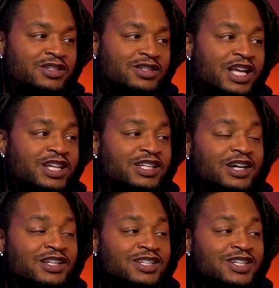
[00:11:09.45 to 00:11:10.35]

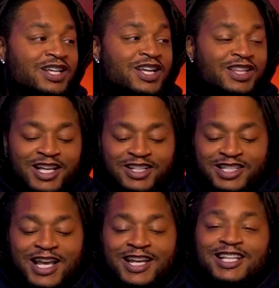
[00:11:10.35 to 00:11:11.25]
They're
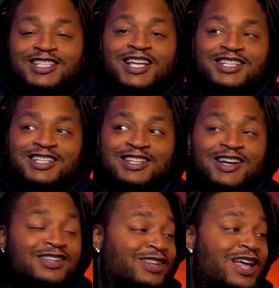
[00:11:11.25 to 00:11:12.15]
saying that Texas
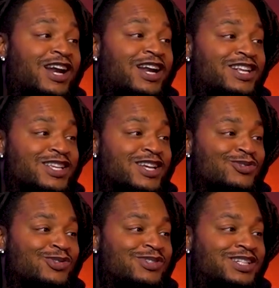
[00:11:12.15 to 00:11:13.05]
ducked a lot of their schedule.